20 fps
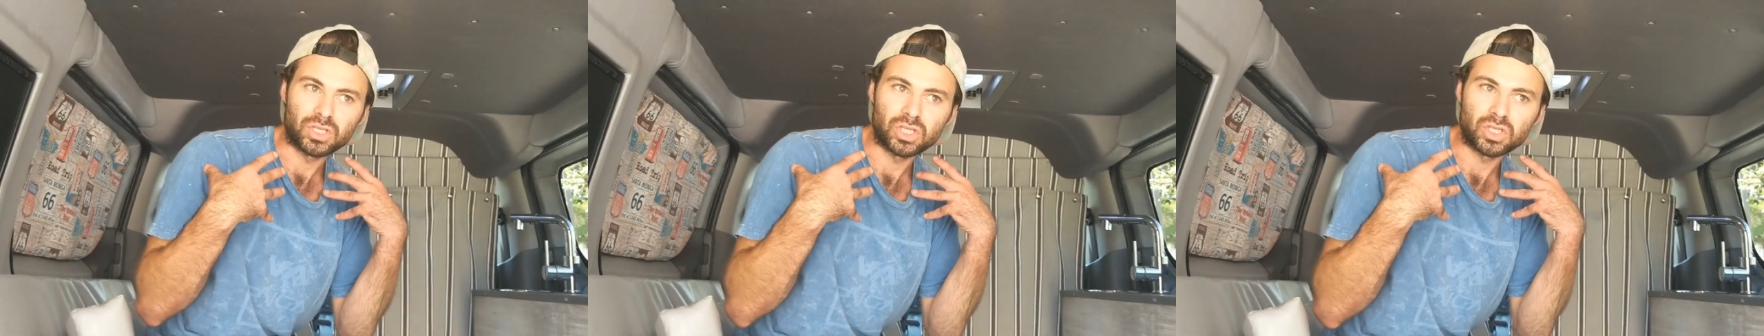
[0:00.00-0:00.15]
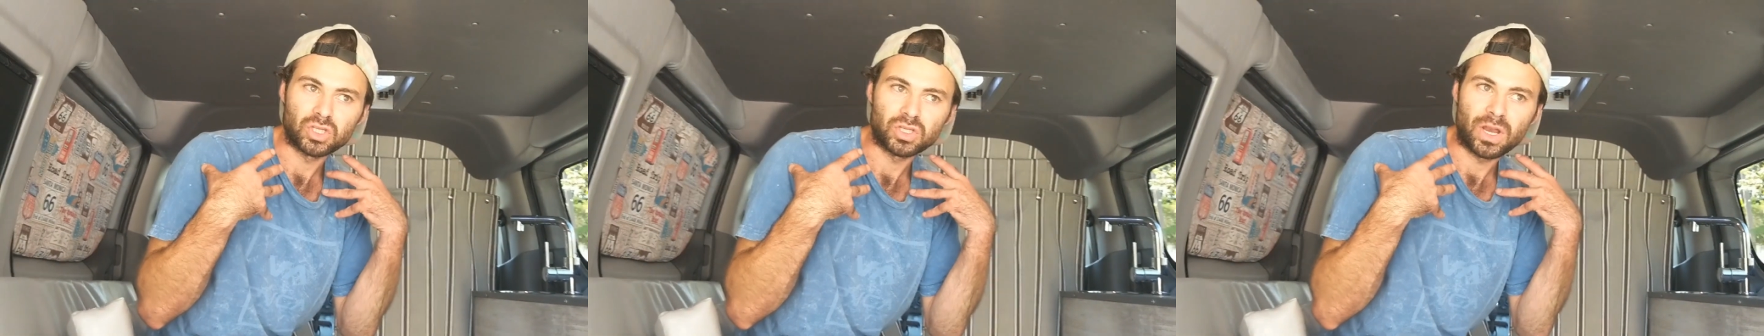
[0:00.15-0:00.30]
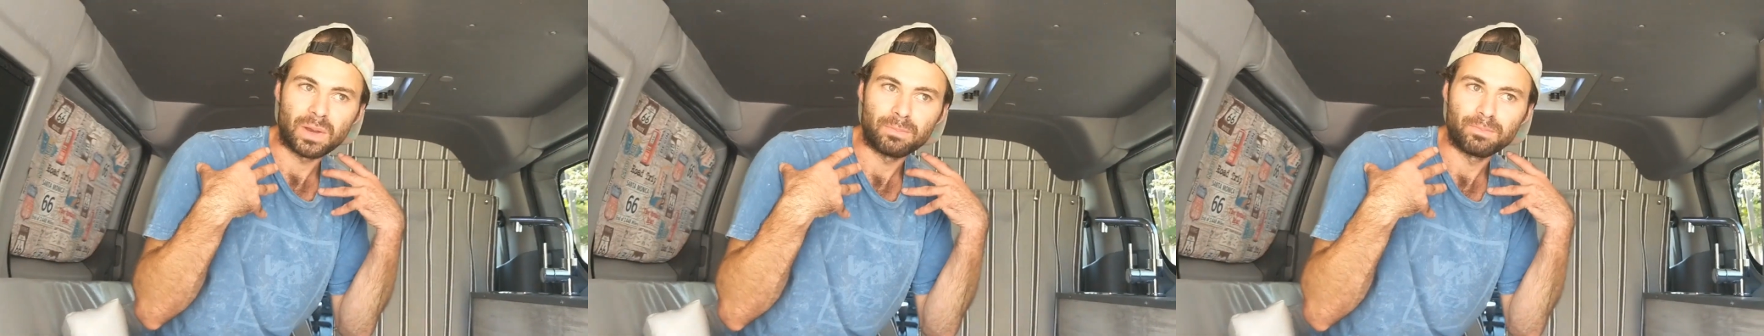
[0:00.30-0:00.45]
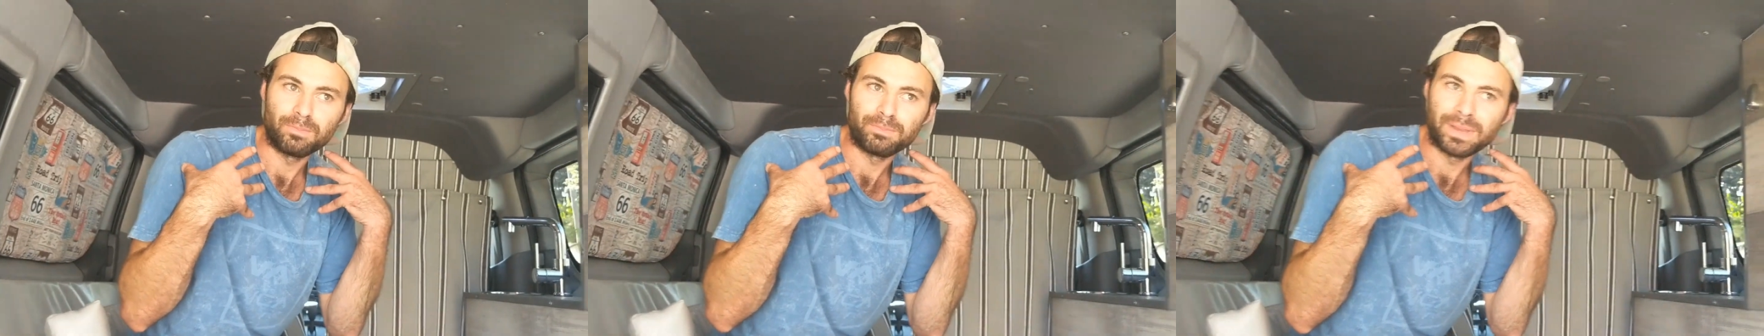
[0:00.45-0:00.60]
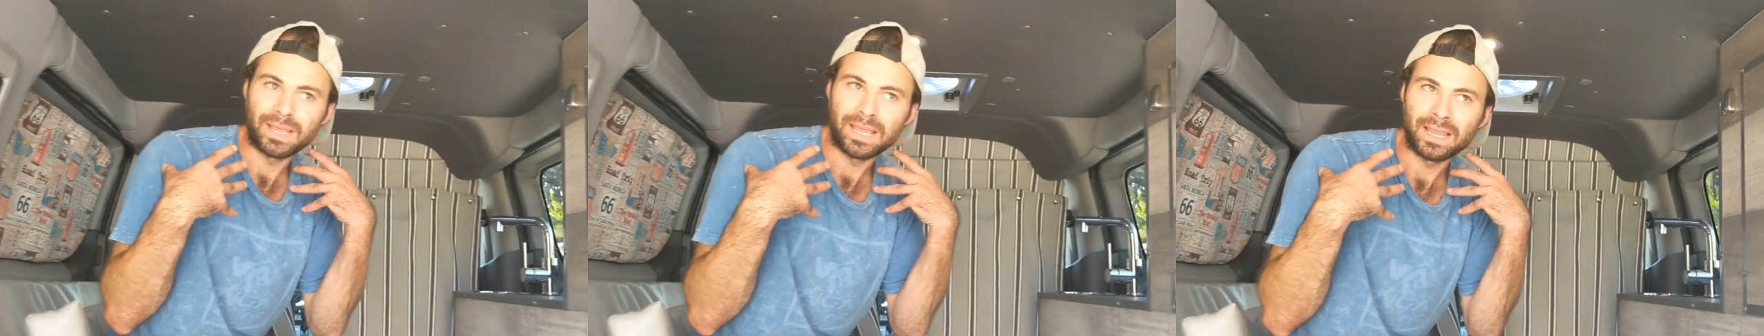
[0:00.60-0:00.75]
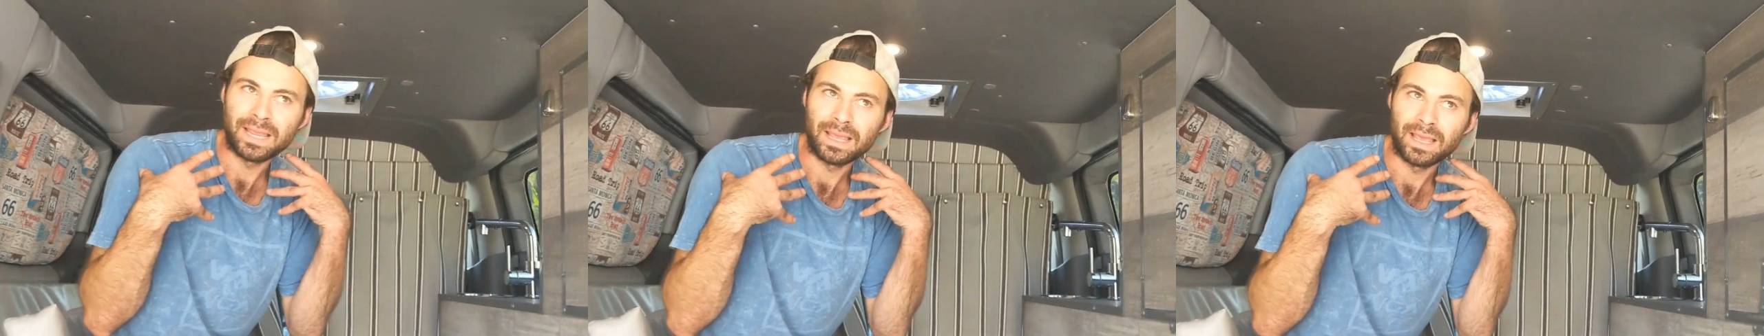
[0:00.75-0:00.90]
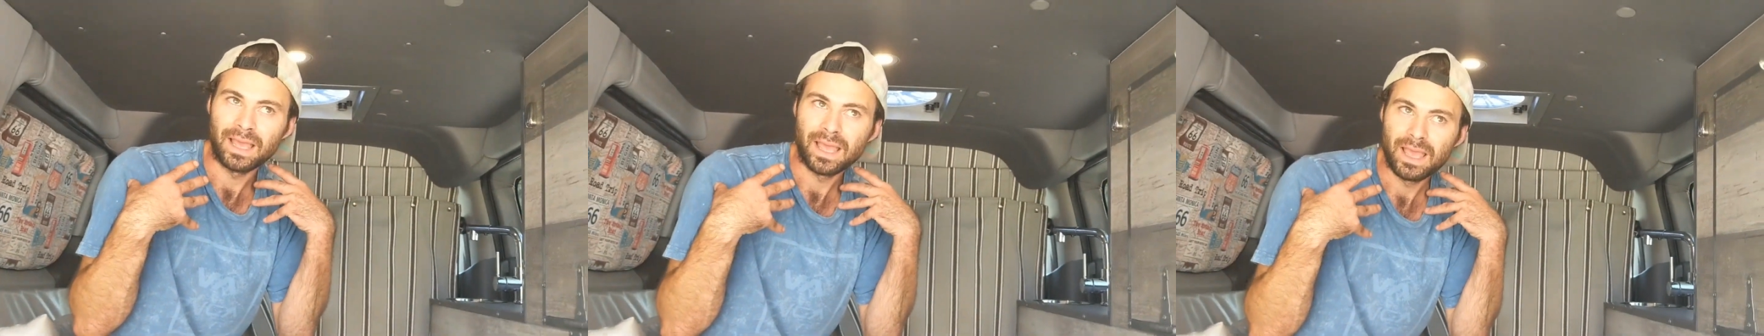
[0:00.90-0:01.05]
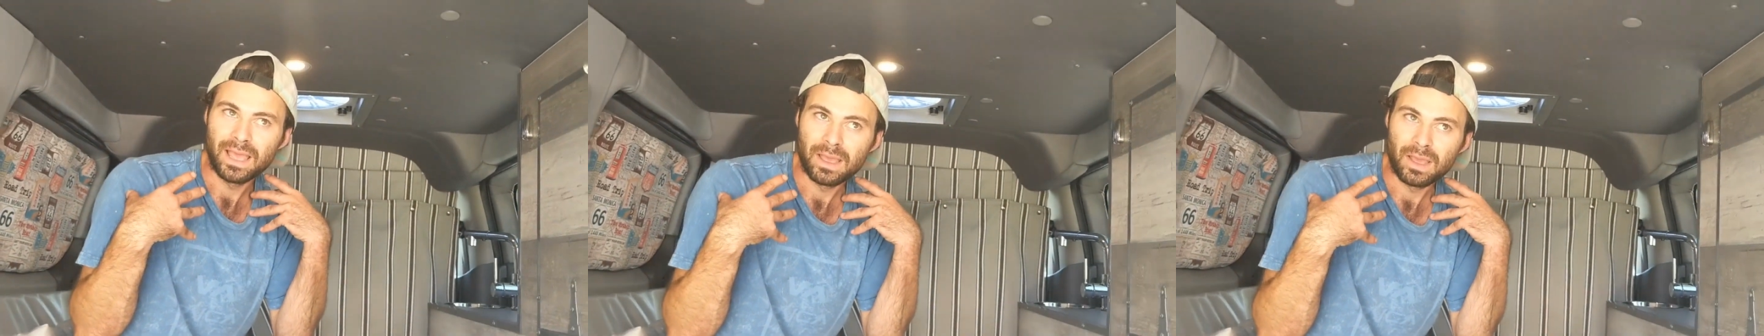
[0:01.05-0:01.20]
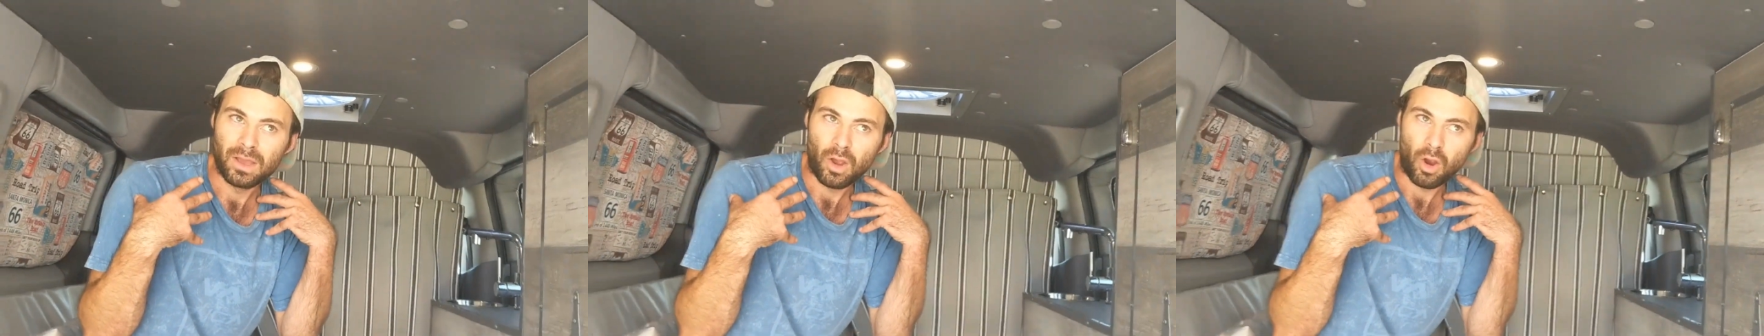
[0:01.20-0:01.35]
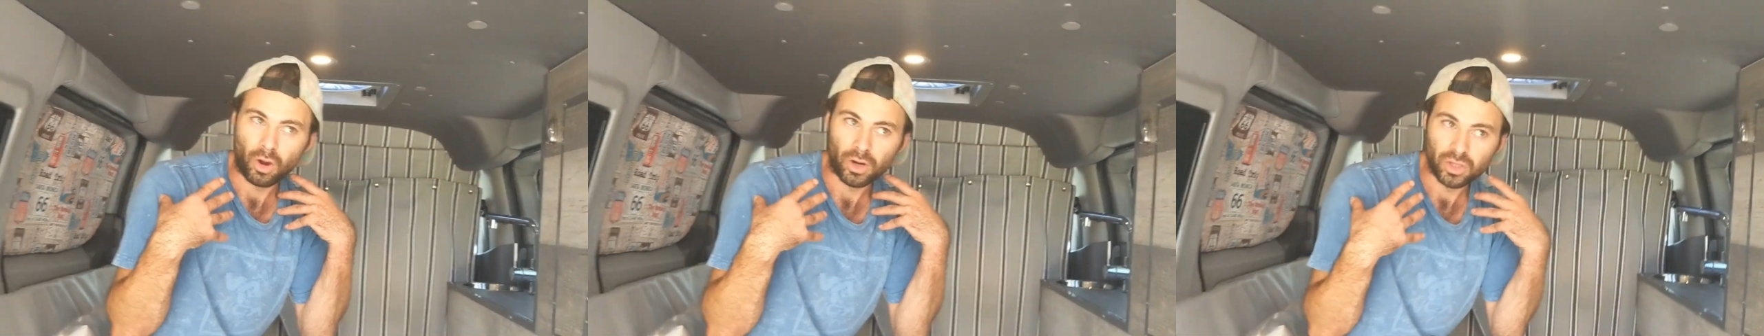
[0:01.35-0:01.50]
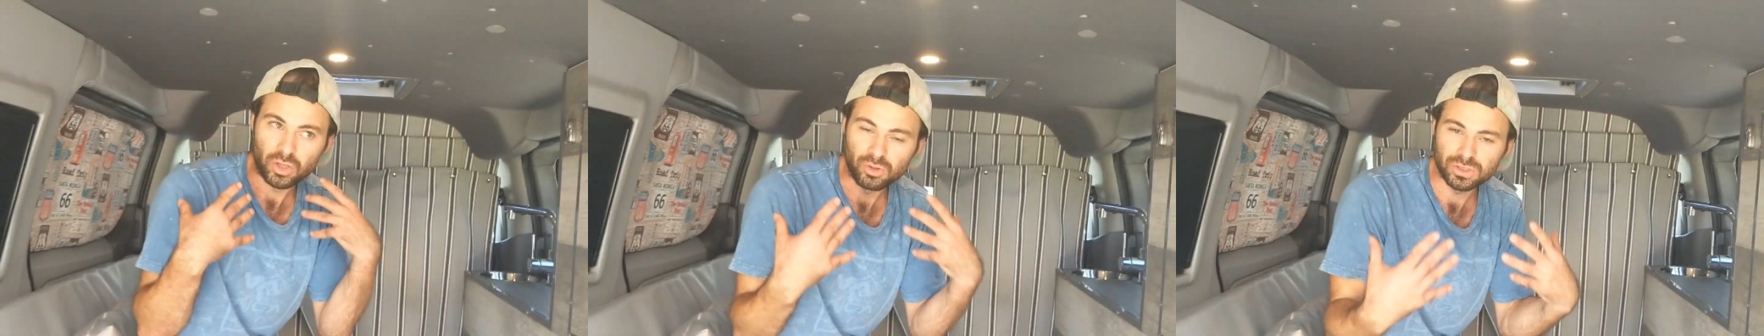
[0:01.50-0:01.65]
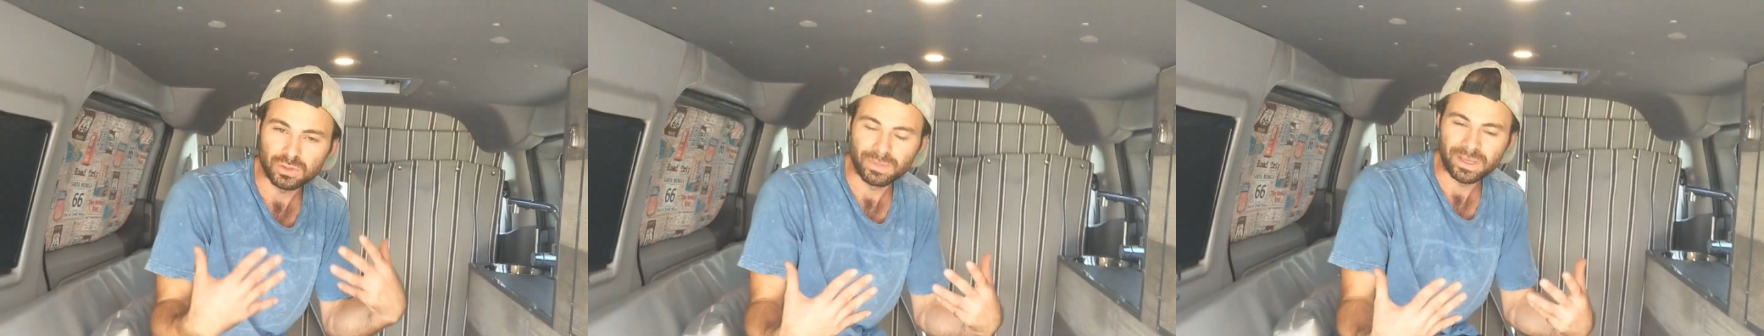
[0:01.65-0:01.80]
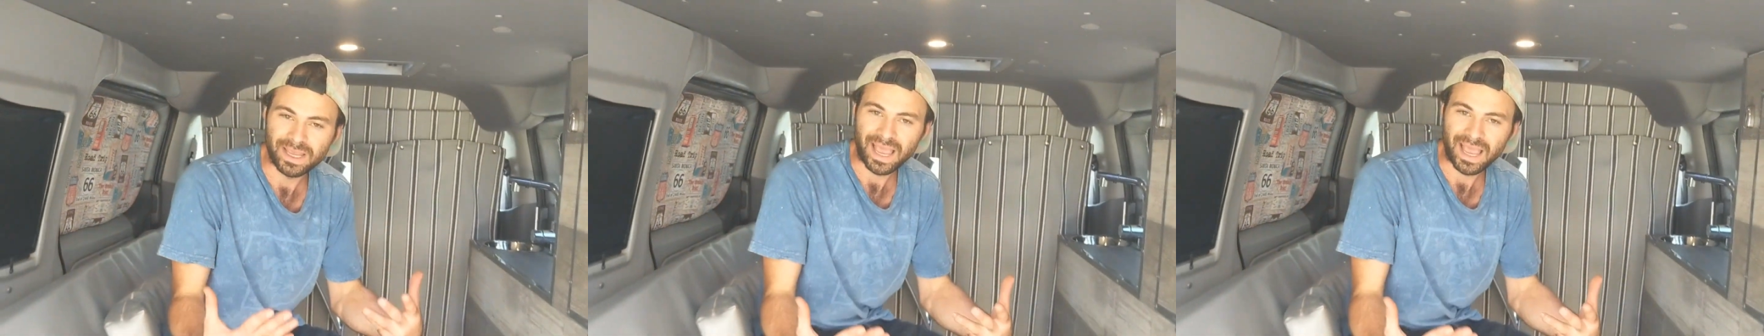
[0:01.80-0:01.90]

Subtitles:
used to